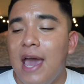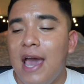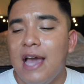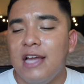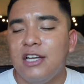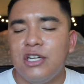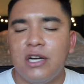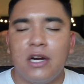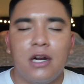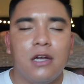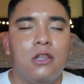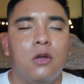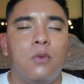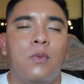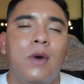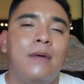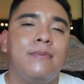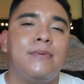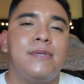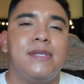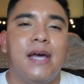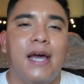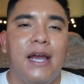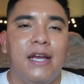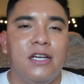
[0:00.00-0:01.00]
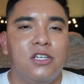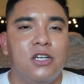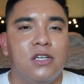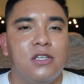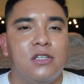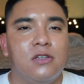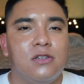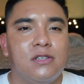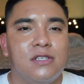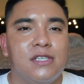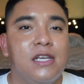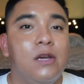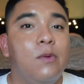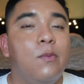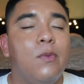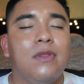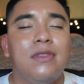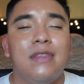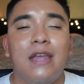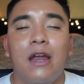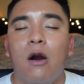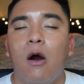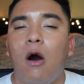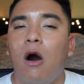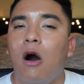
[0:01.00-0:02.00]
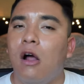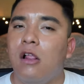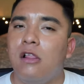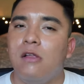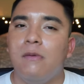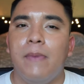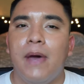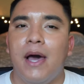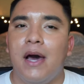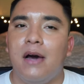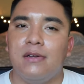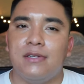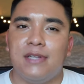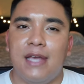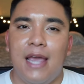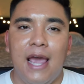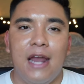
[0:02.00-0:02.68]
and check out their website just to see what they're all about.